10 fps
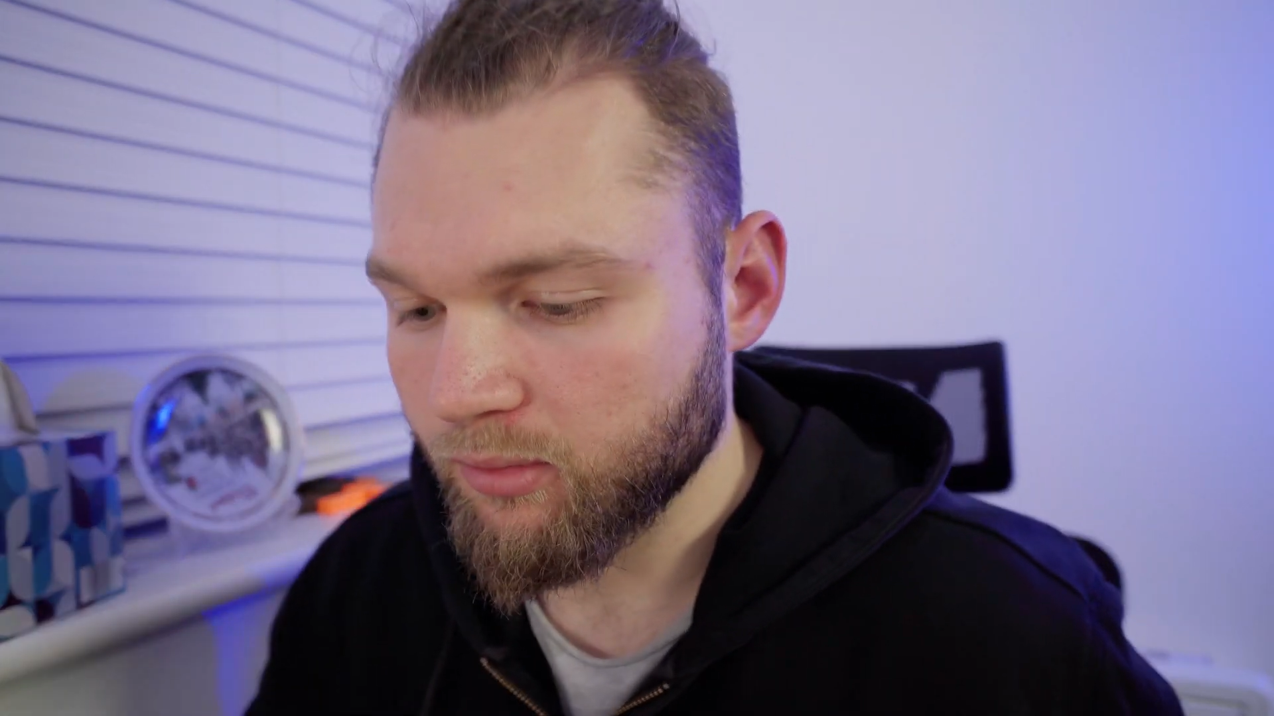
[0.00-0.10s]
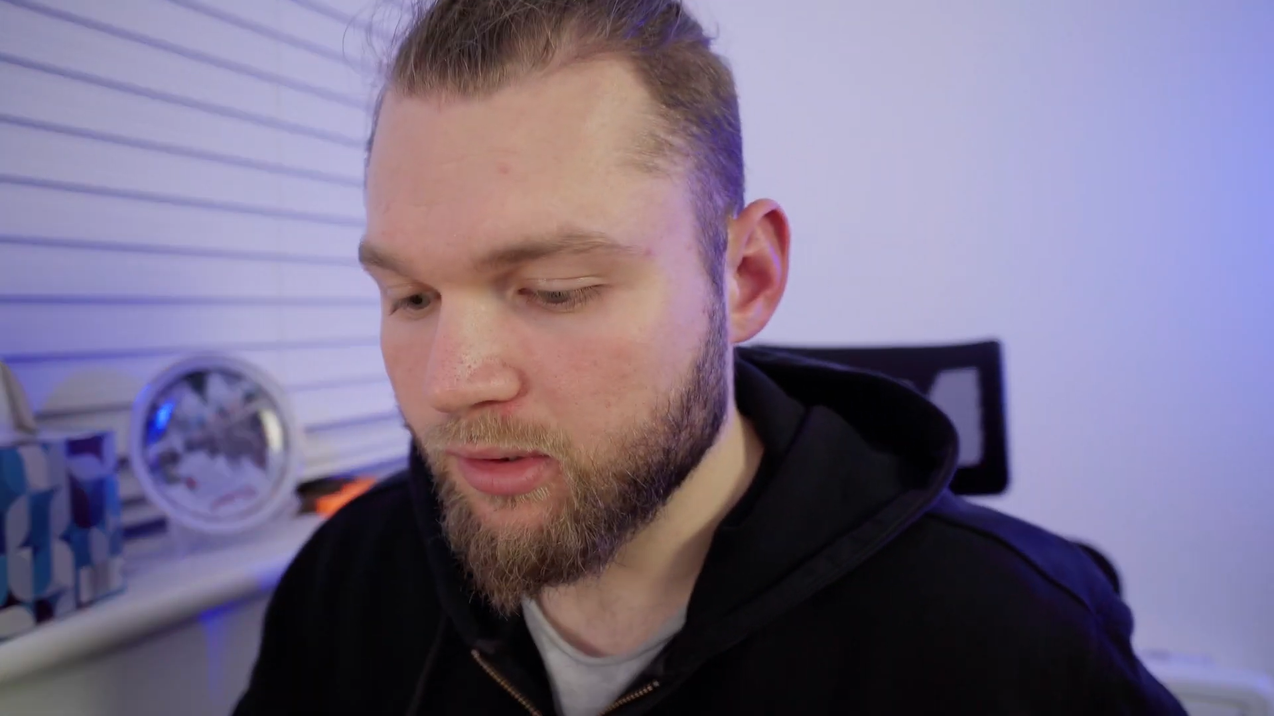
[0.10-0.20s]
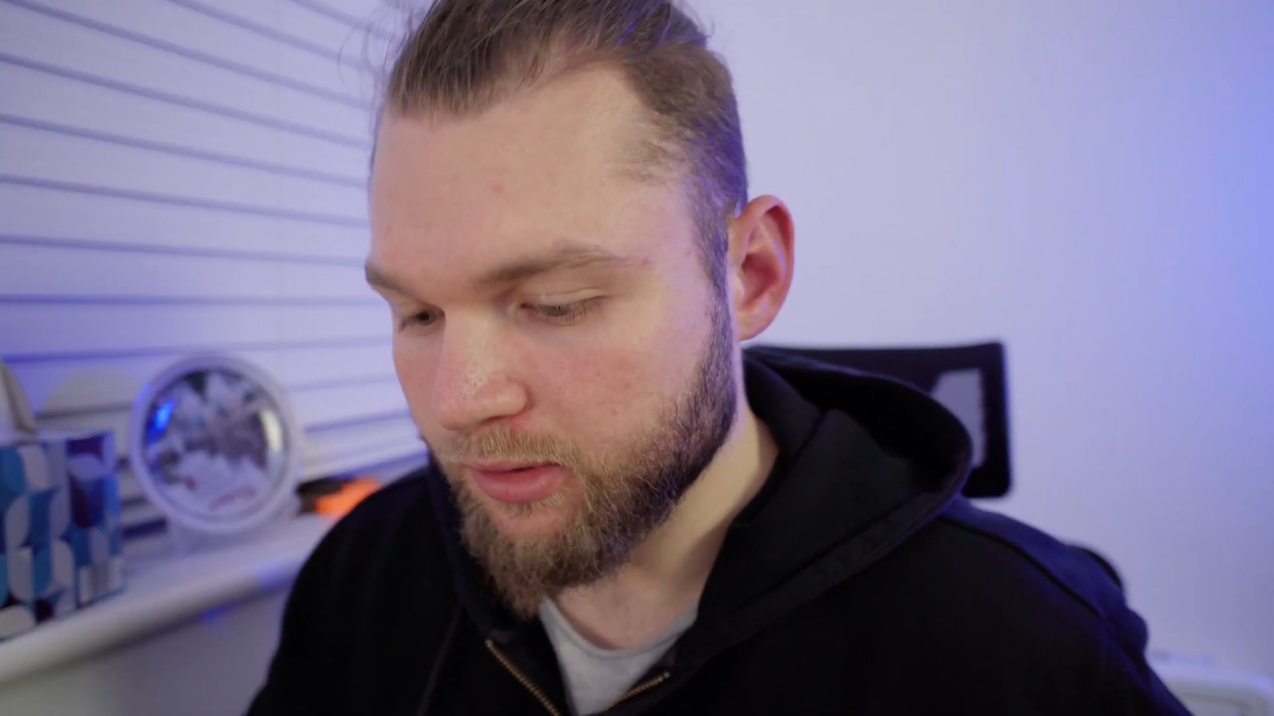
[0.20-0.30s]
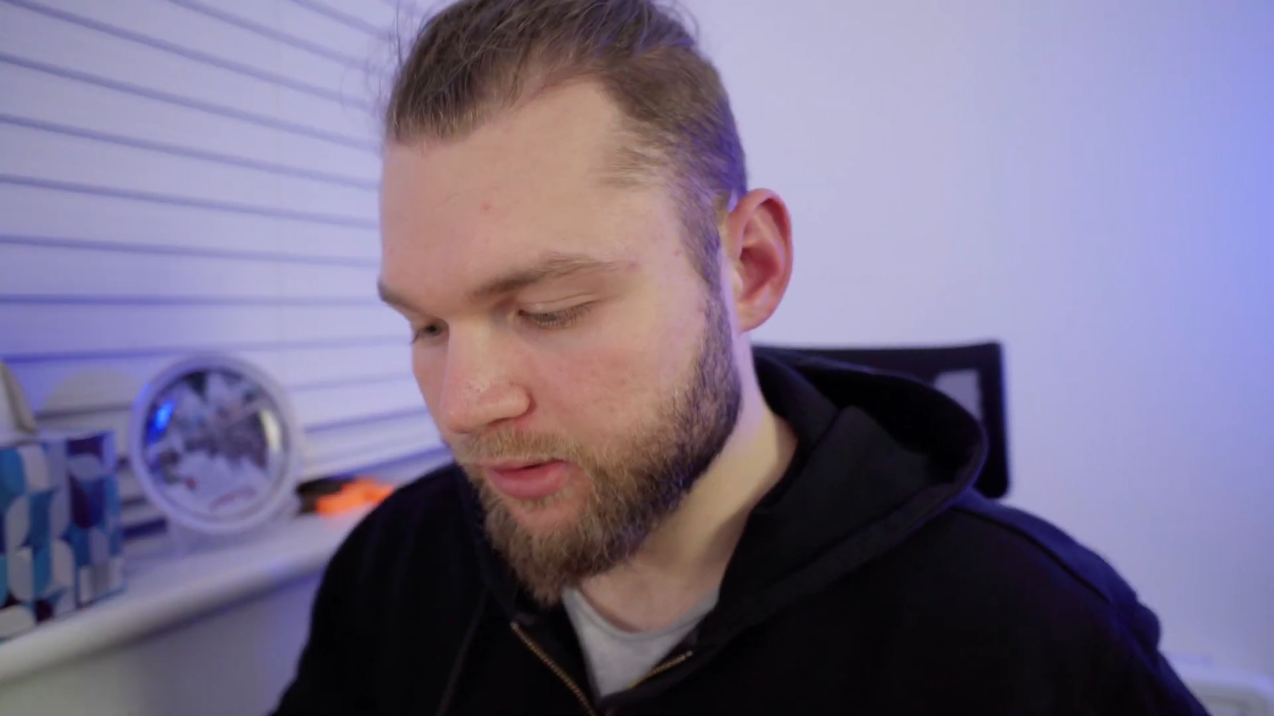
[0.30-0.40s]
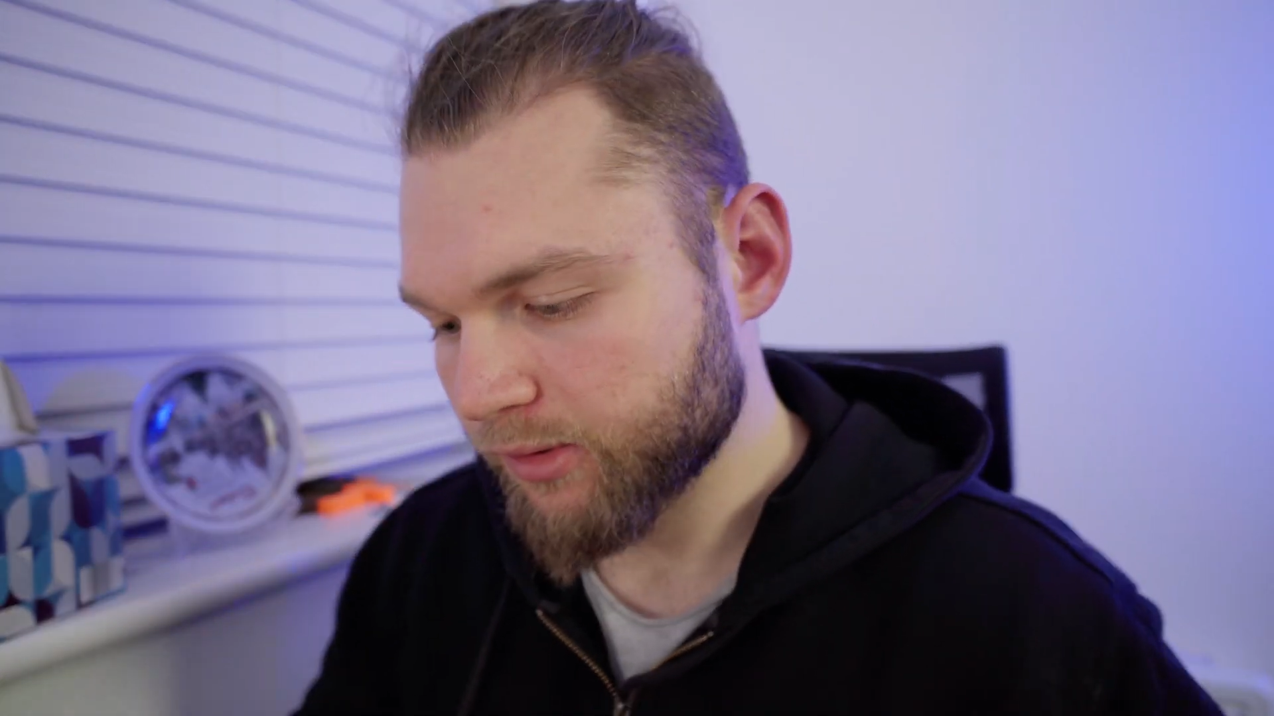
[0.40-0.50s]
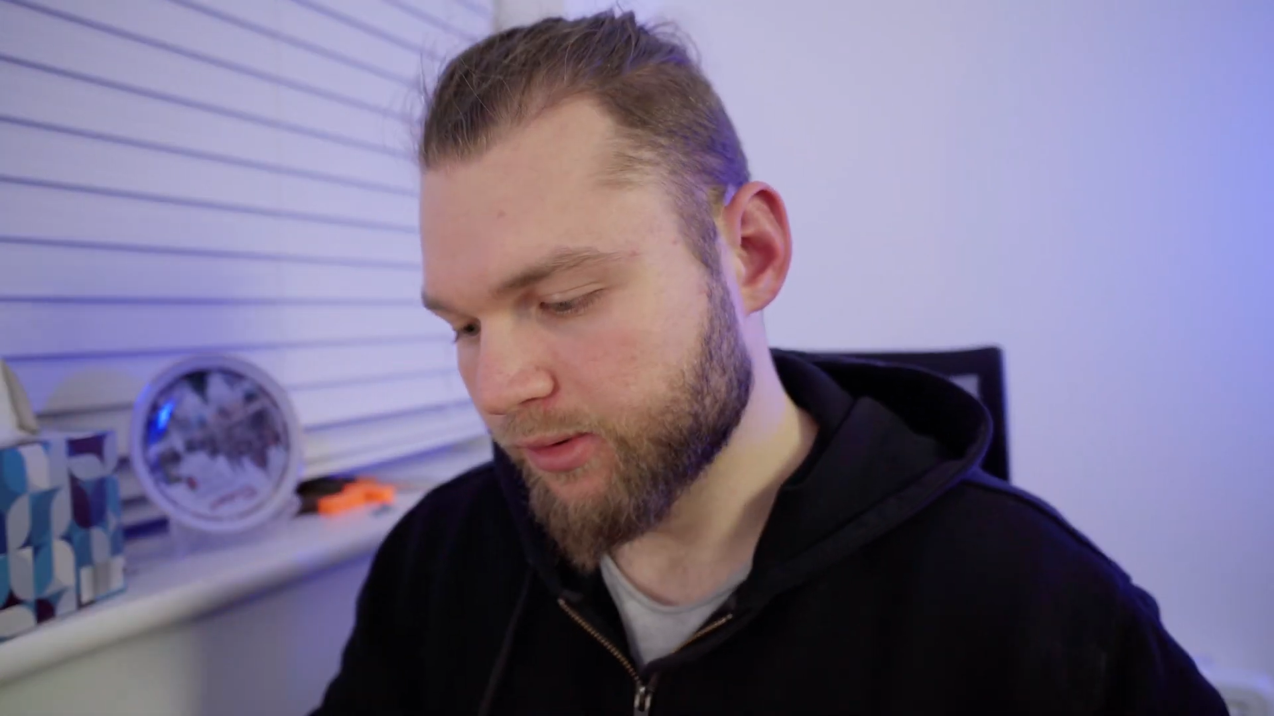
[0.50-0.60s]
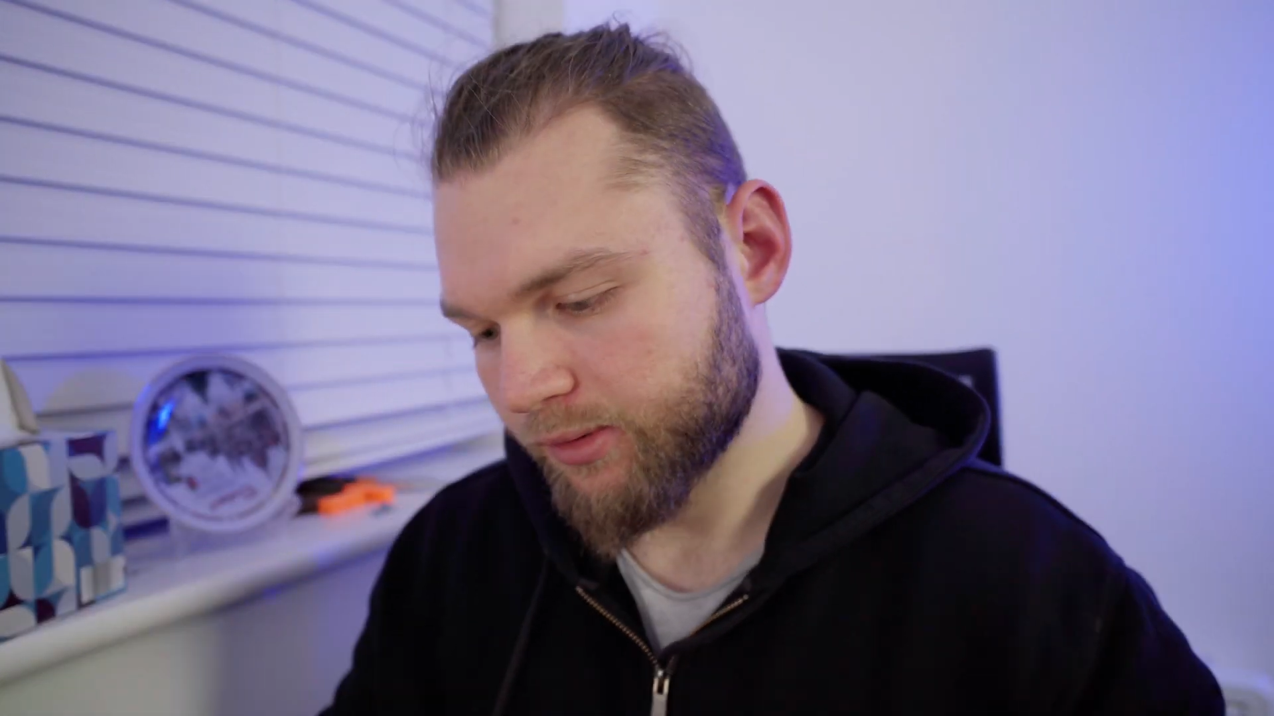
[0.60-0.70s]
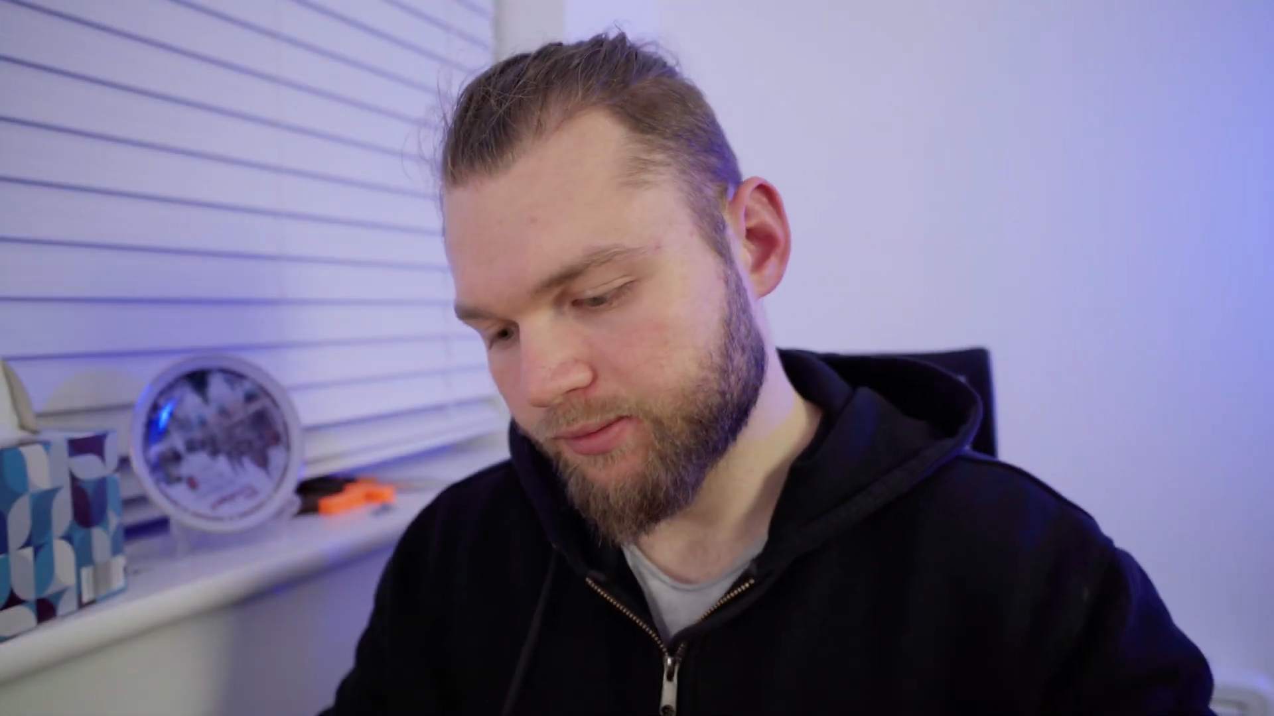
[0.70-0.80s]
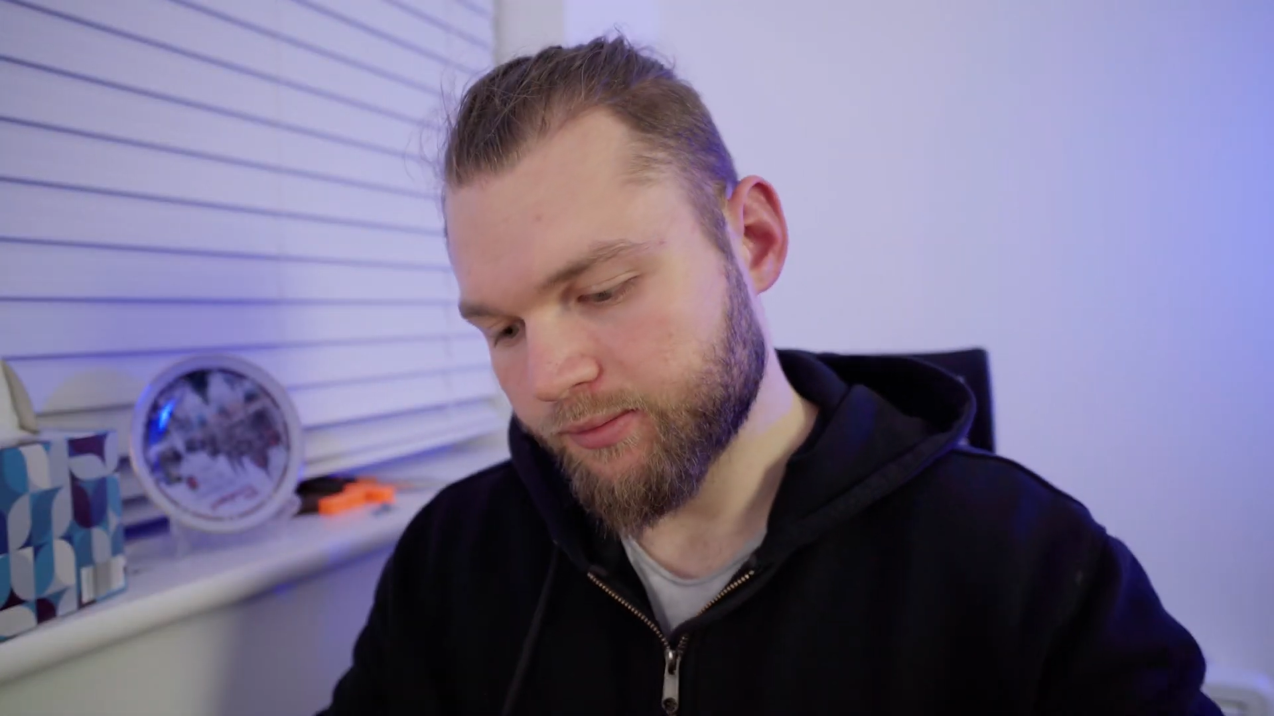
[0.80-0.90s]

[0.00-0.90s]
once.